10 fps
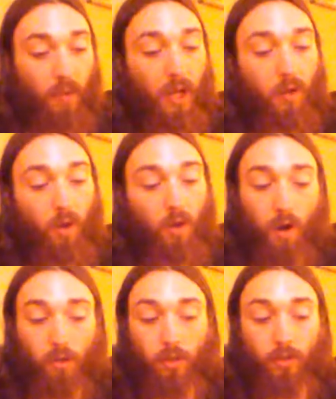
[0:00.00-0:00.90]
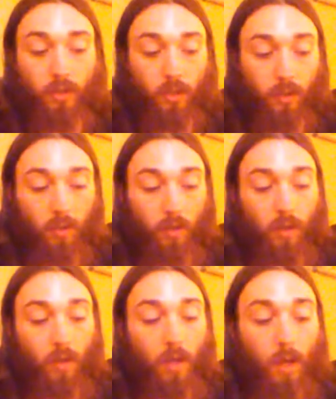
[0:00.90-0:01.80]
plain orc archers.
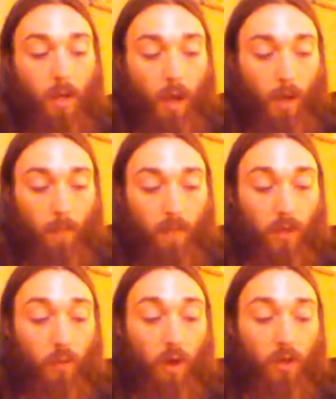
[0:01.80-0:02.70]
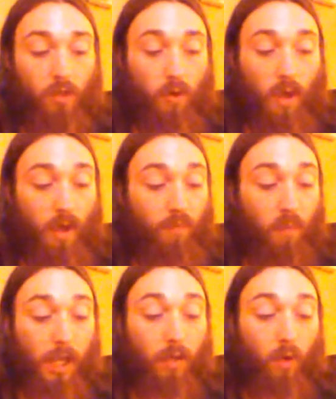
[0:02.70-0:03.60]
You also have
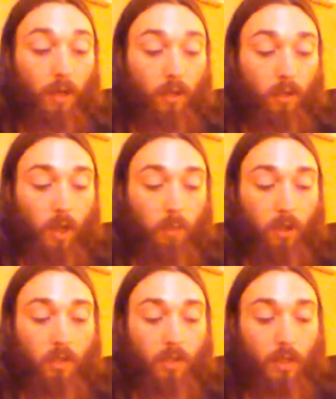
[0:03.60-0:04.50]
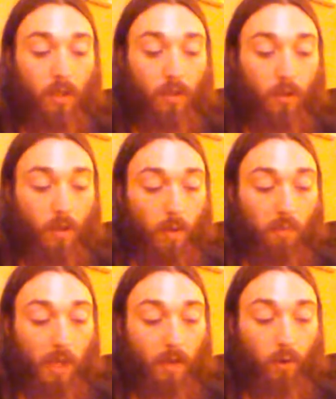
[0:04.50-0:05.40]
plain orc clubbers,
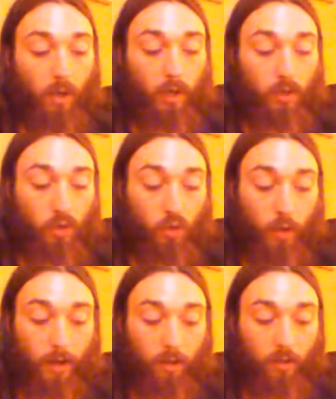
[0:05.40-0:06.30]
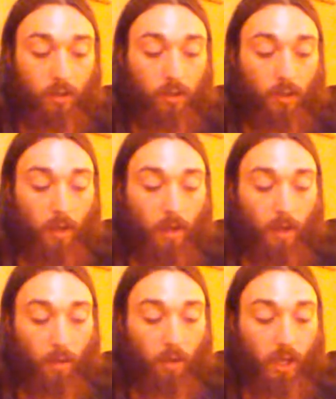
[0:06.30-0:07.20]
plain orc shredders,
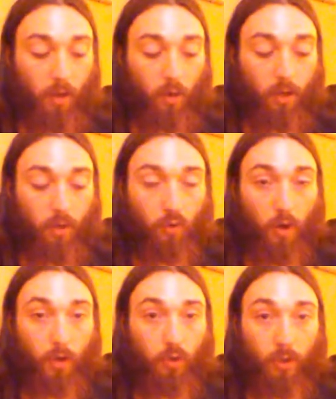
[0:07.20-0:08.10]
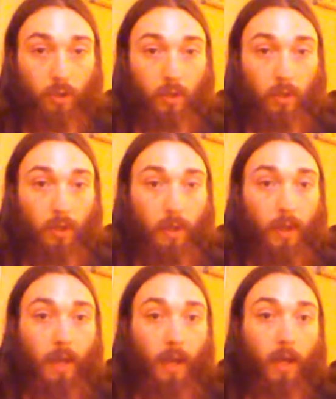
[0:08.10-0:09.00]
and plain orc crushers.
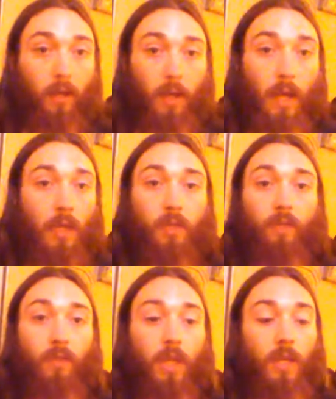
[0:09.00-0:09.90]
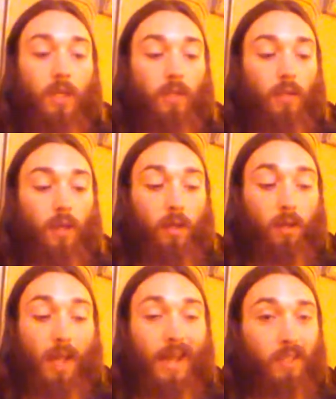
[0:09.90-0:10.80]
And each of these
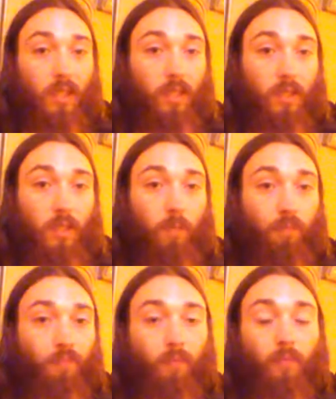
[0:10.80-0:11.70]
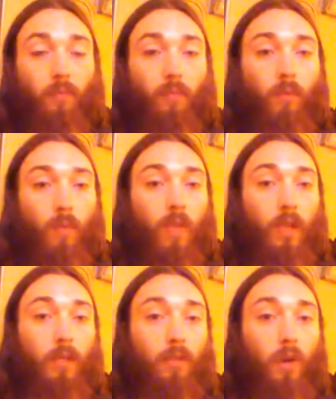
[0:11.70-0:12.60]
classes
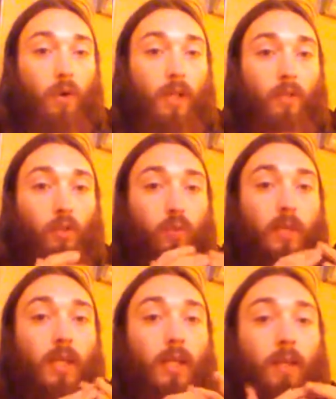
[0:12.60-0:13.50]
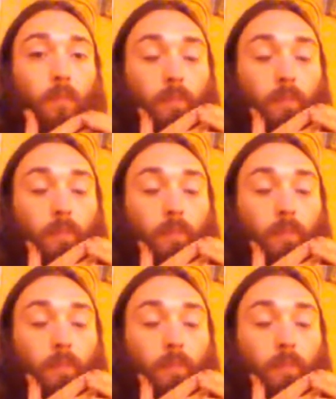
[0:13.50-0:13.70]
is going to be